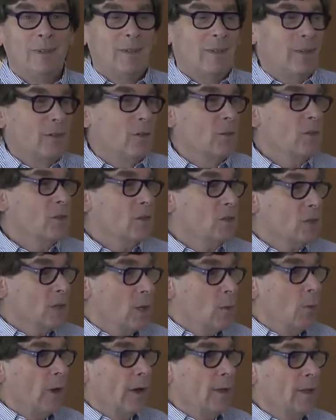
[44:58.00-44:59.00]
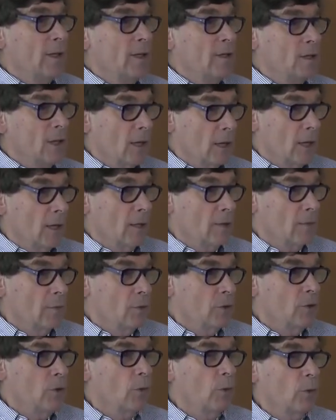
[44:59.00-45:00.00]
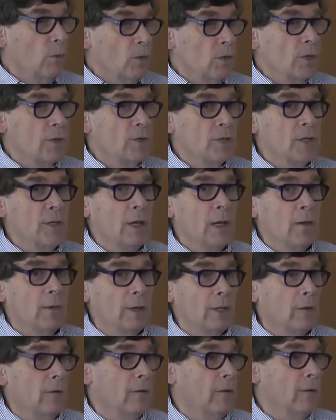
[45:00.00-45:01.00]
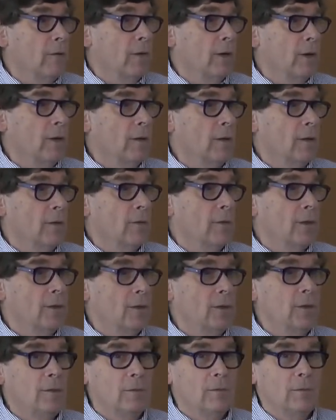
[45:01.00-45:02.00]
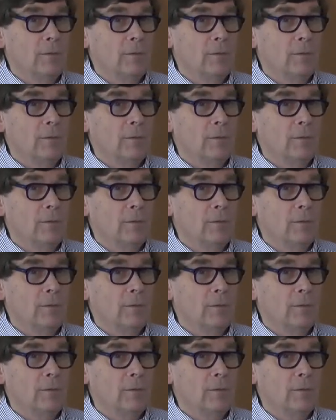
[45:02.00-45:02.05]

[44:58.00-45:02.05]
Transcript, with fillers: you can see why they say it, but you can also see how ignorant they are if they do.